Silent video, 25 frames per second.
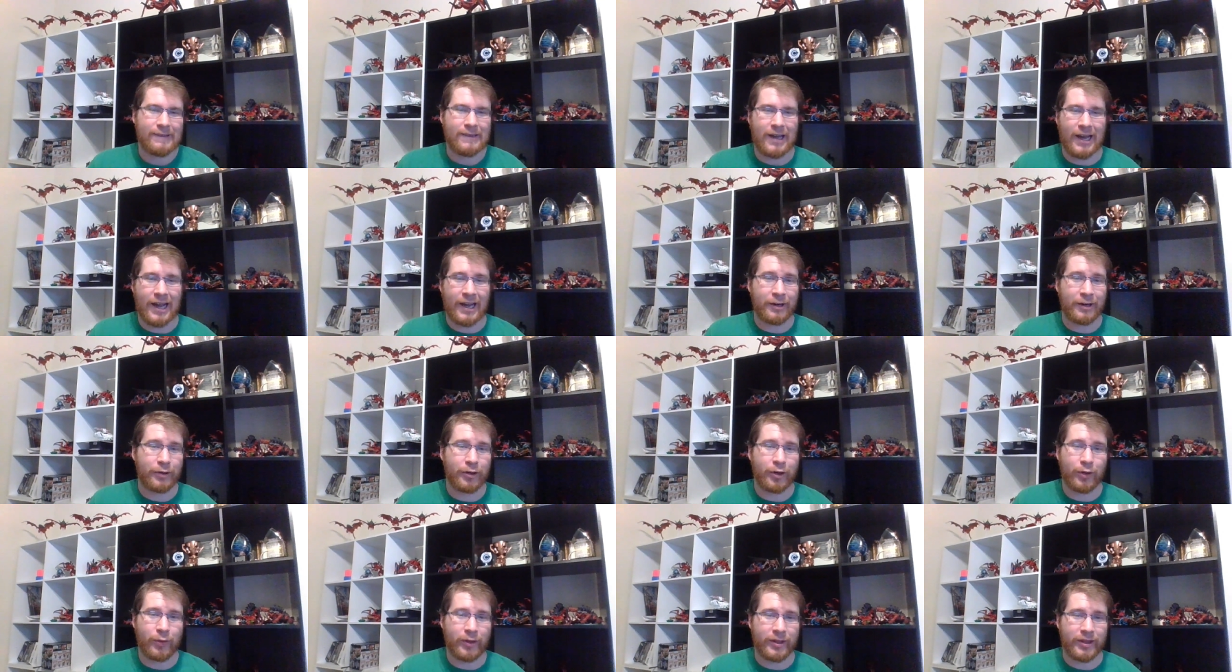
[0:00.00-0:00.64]
I don't
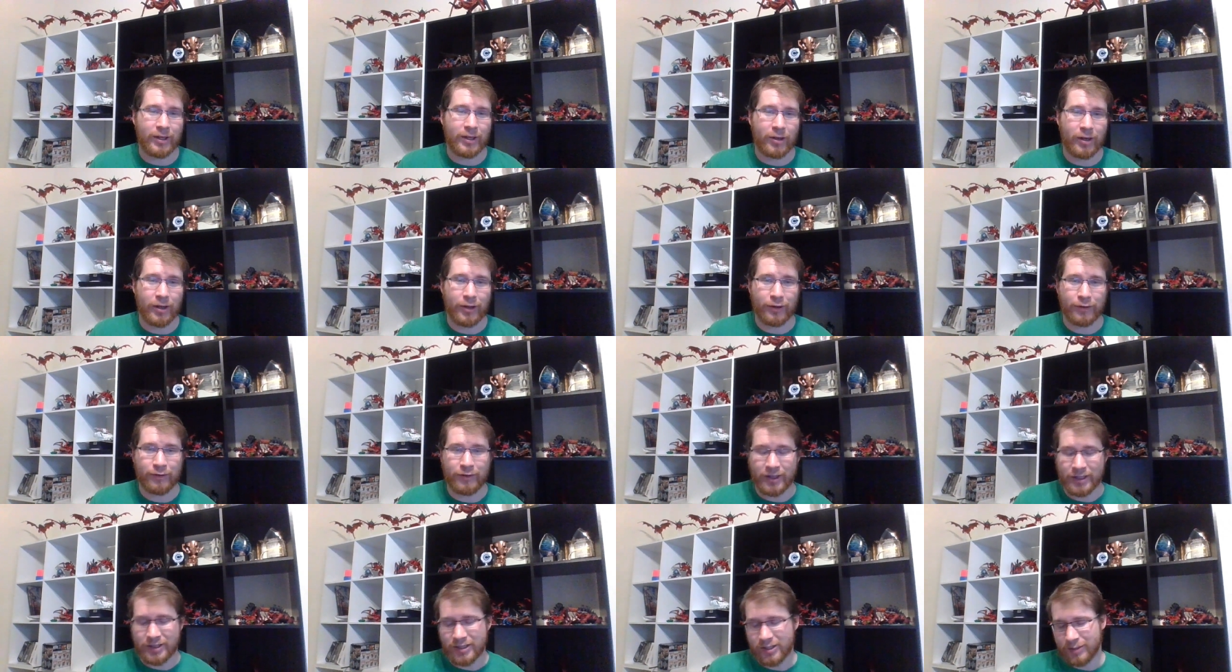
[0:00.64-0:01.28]
know what their other
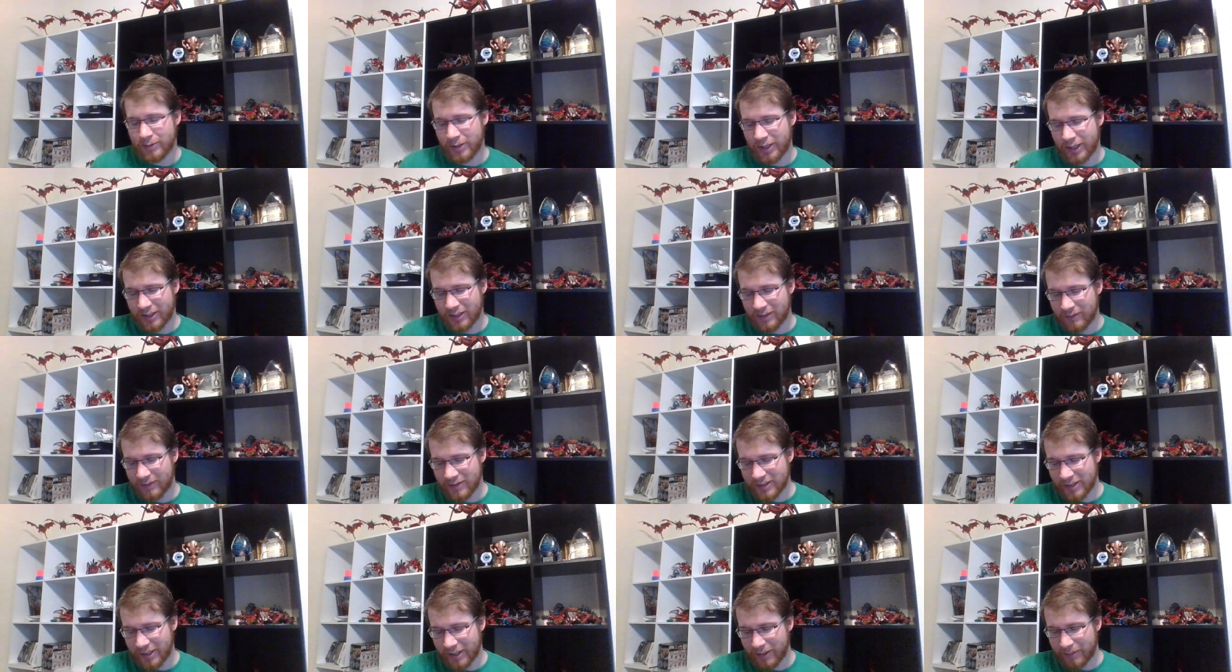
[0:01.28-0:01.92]
fixed objective
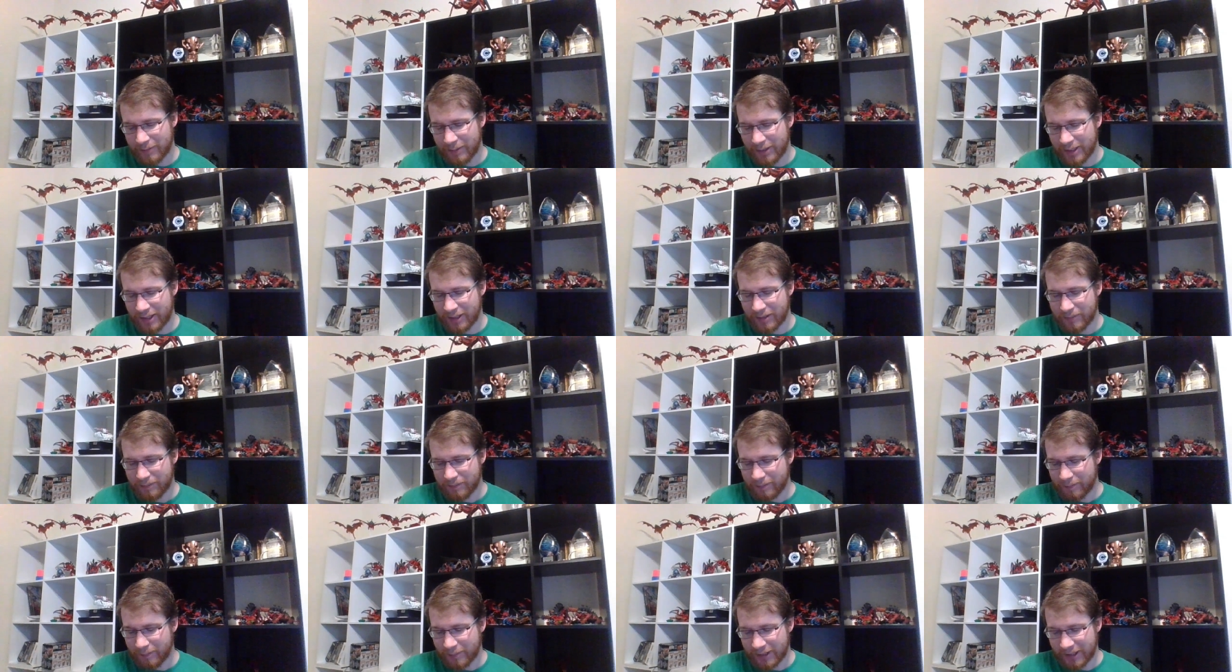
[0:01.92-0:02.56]
is going to be,
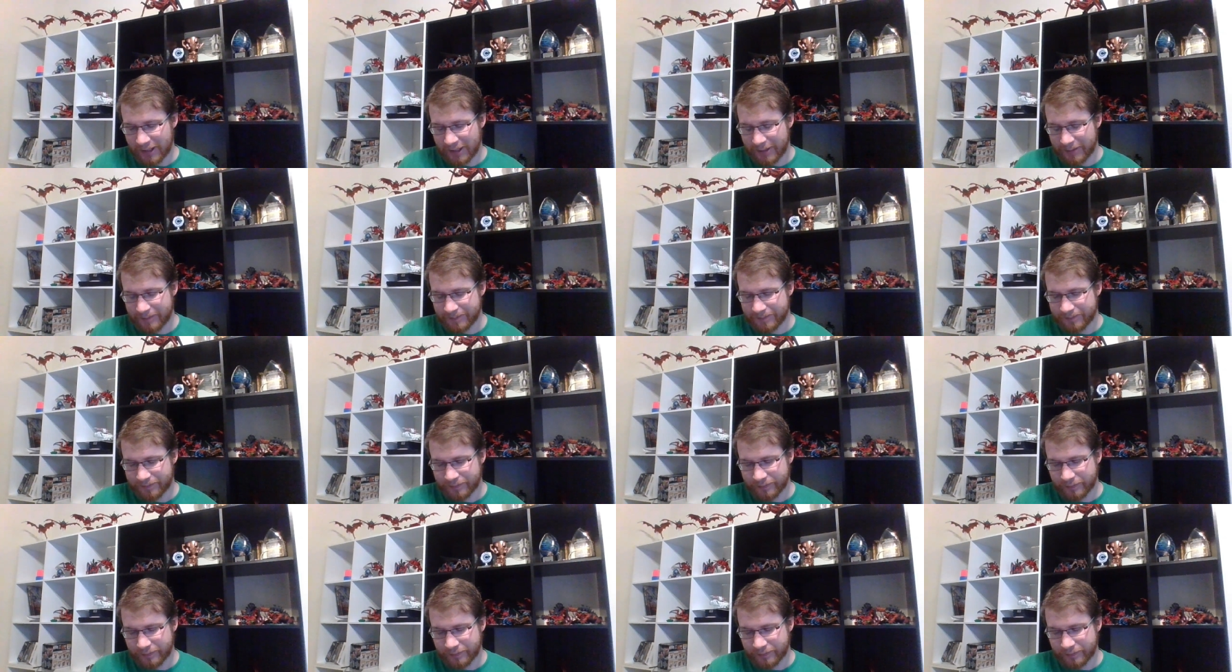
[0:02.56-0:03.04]
but.